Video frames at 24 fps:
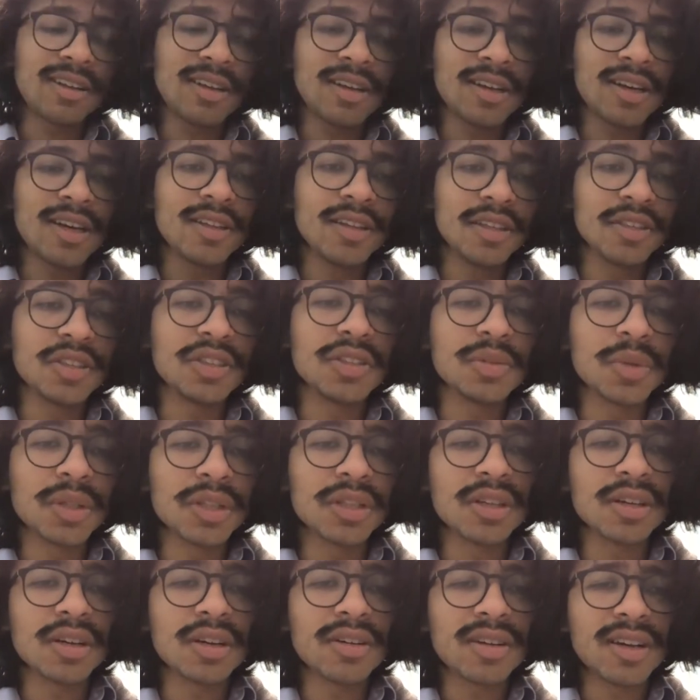this is what
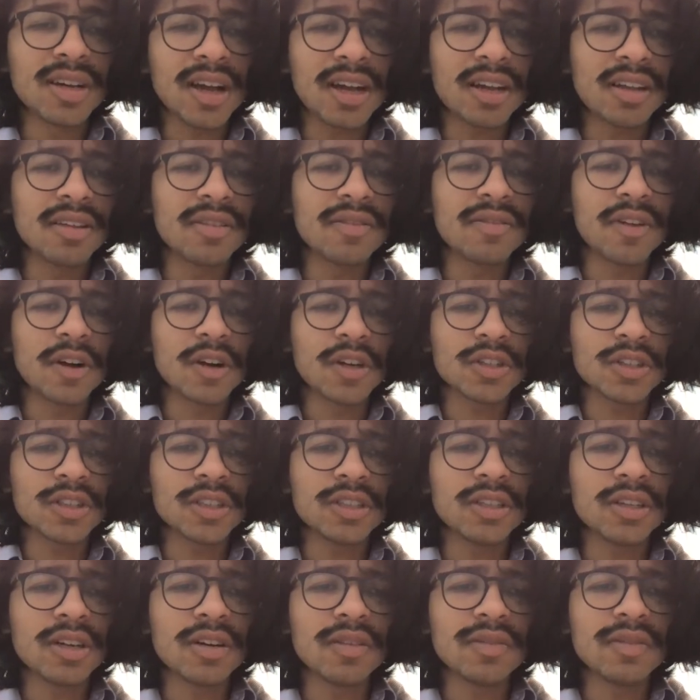the kind of the function
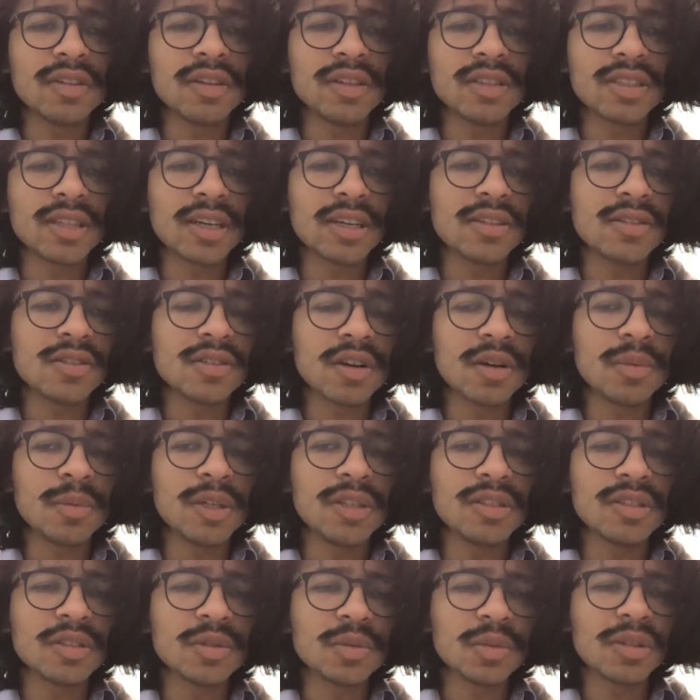of the science arm
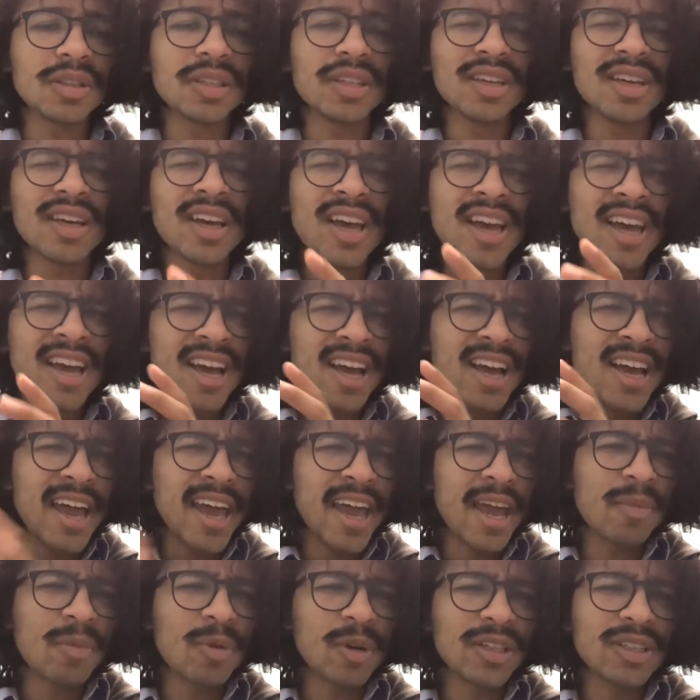is really
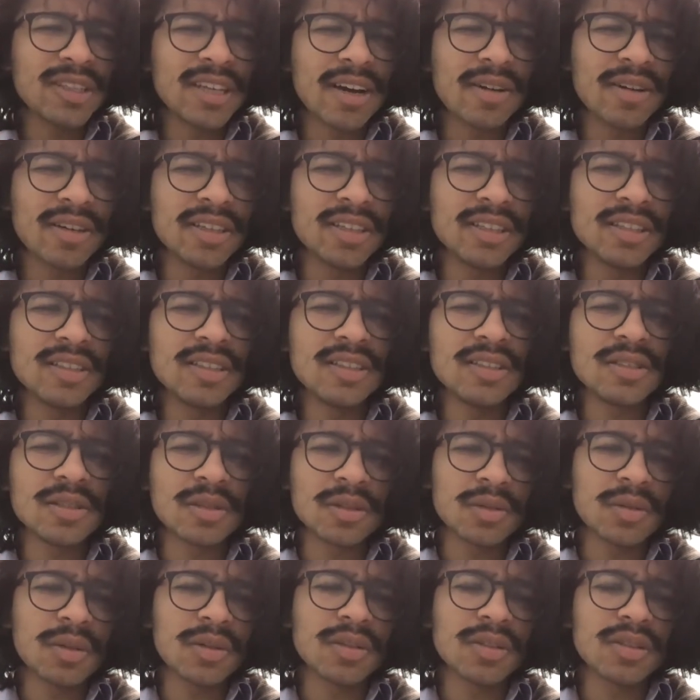hammering down any details
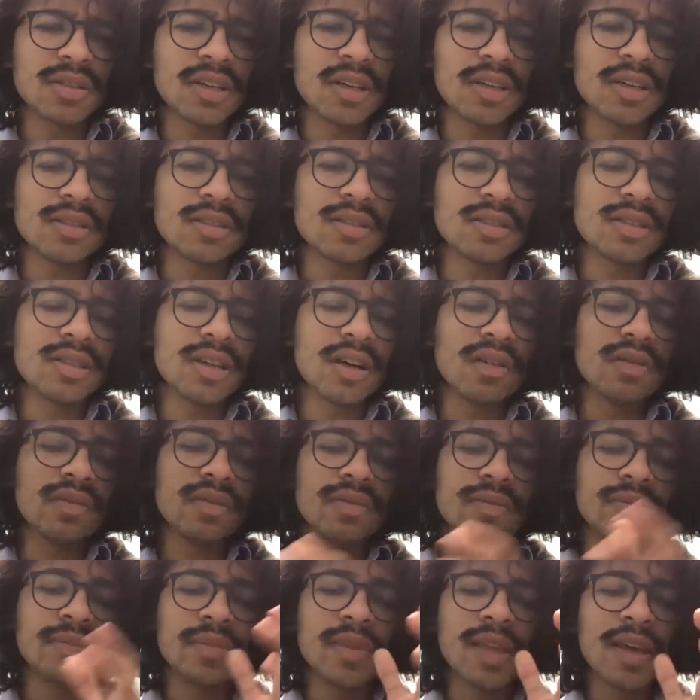around the science itself.
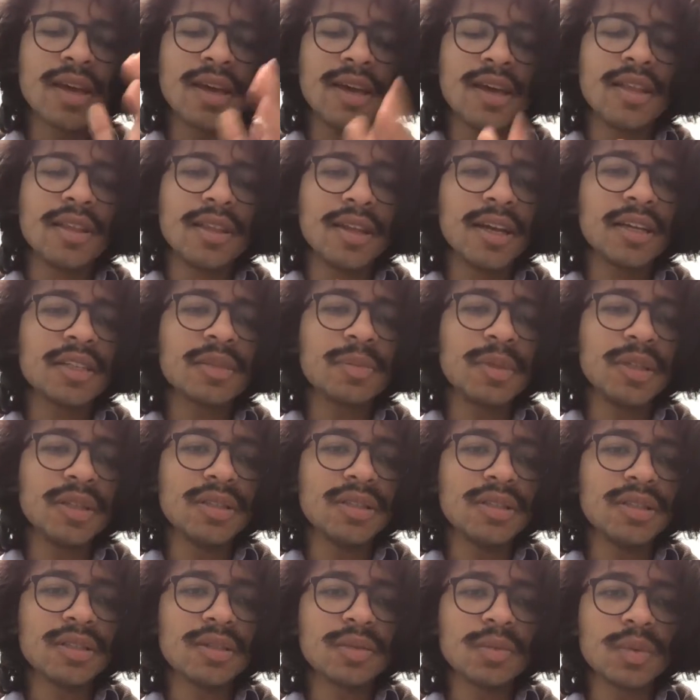The next
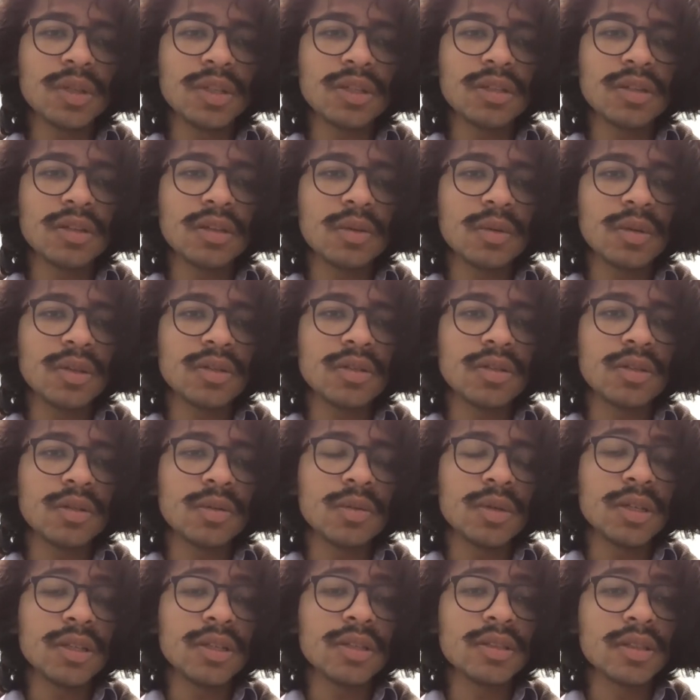piece we can go into
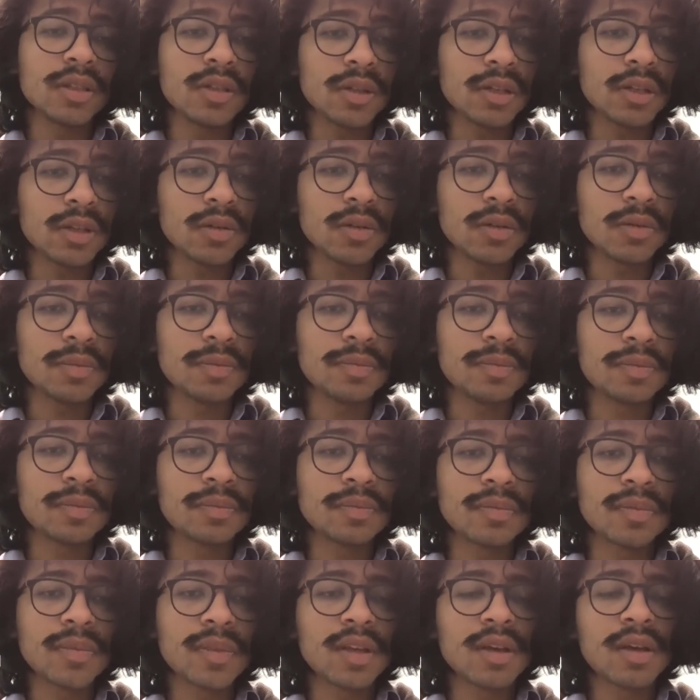is the clinical.
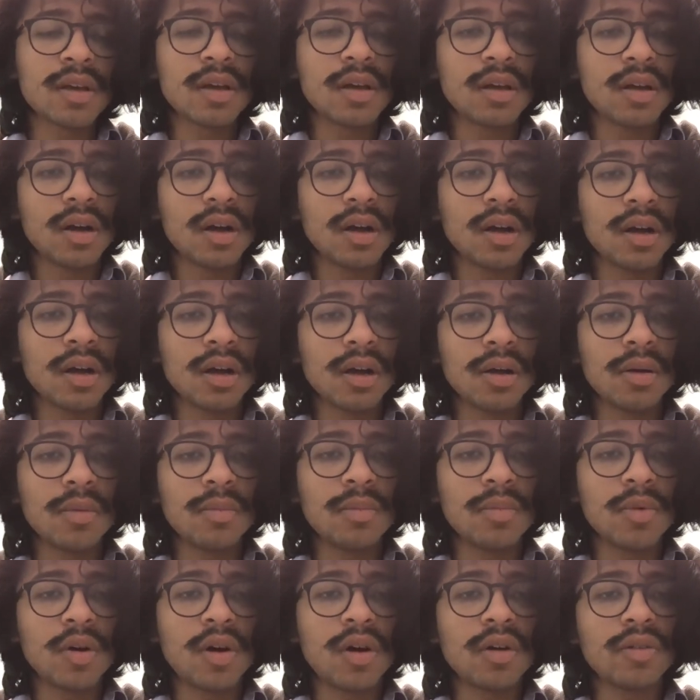
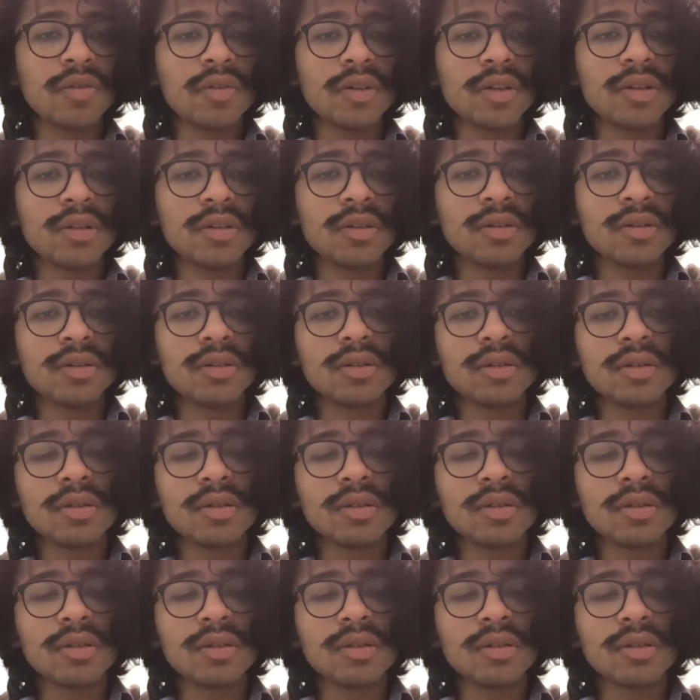Often